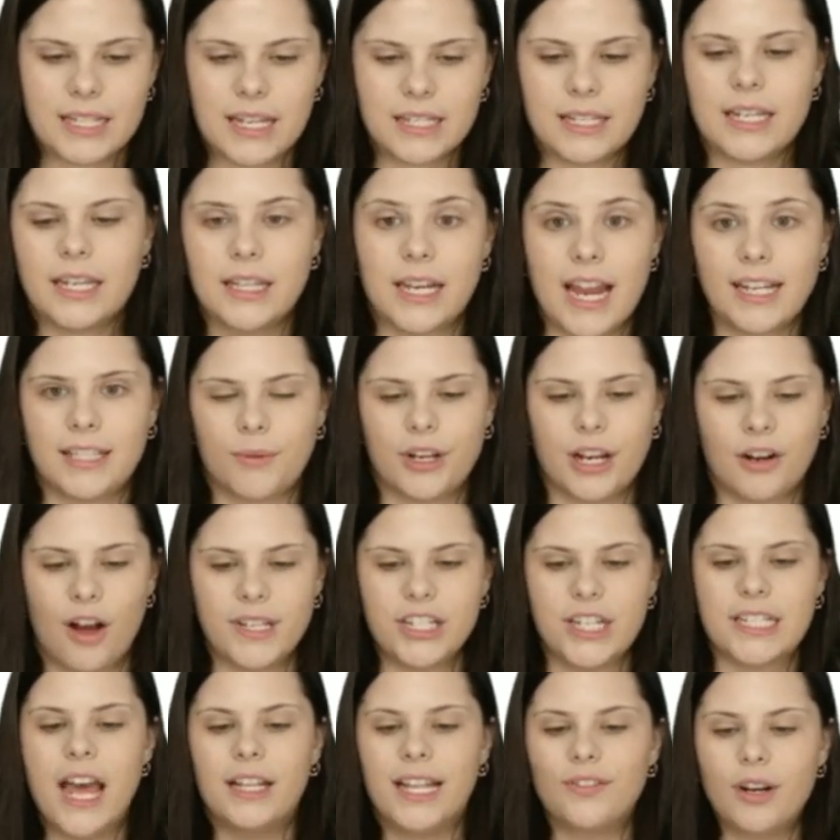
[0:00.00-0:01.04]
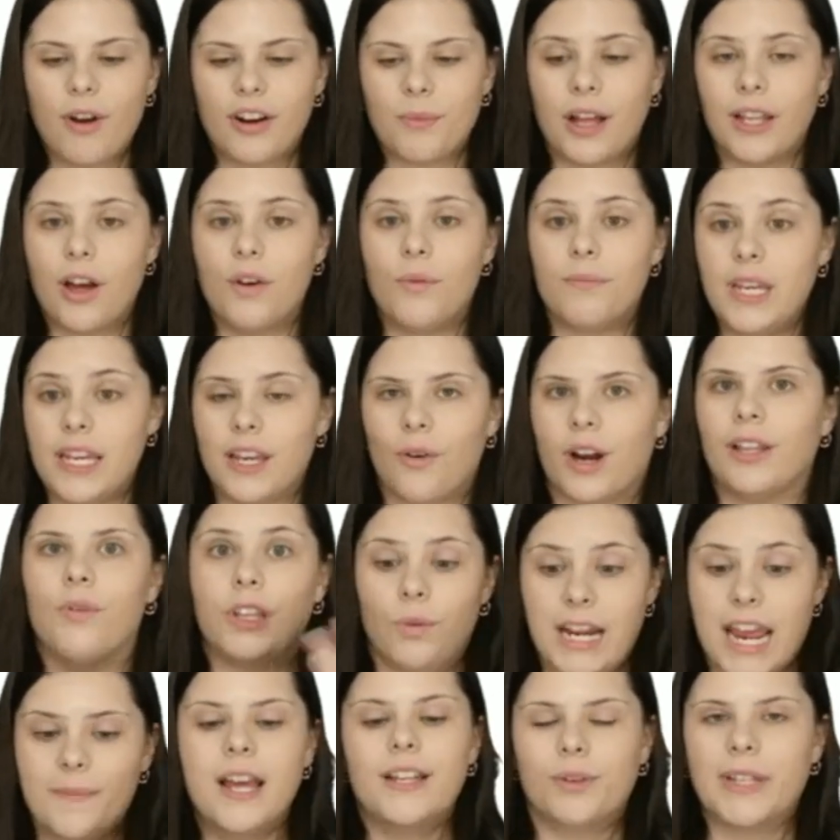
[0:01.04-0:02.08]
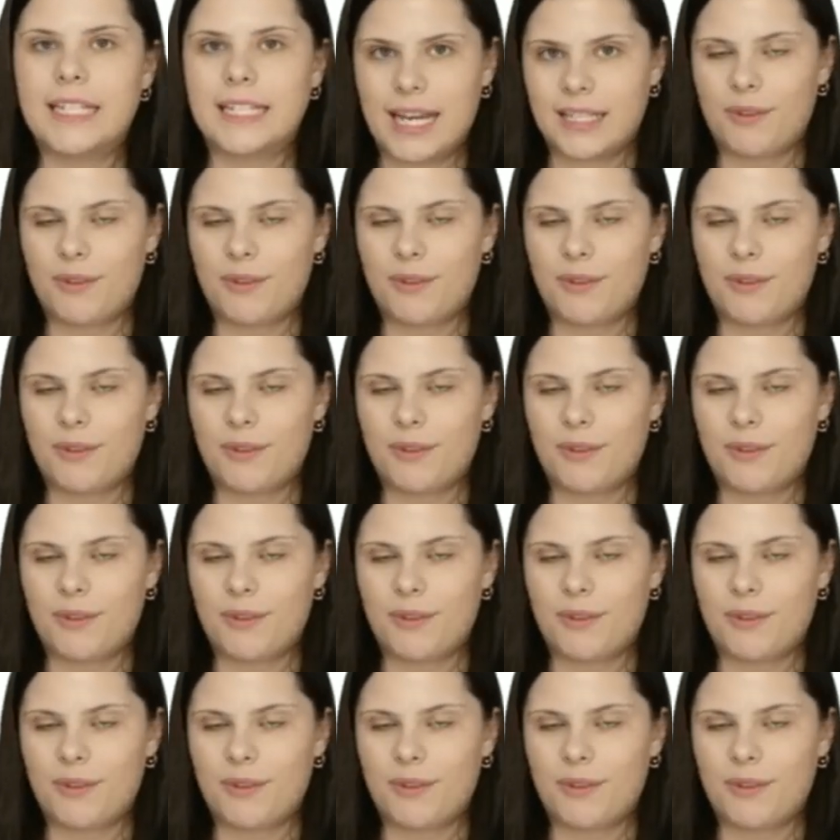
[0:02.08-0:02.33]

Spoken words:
if a user has enough funds